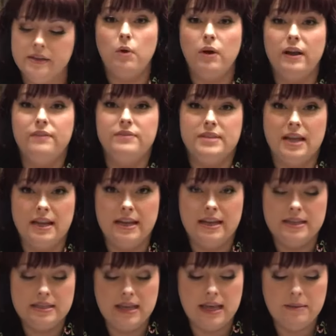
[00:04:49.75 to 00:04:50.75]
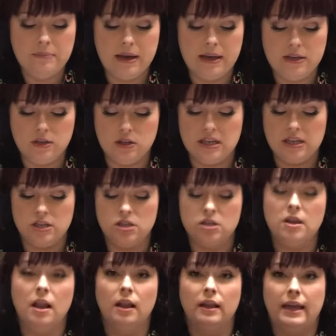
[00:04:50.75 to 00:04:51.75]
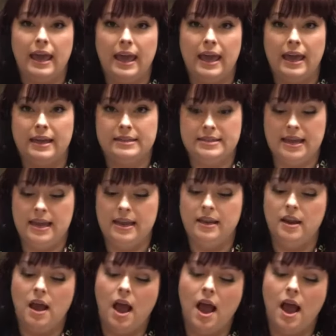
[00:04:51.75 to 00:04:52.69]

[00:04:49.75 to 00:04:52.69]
And what I've done is, in my traditional cake tin,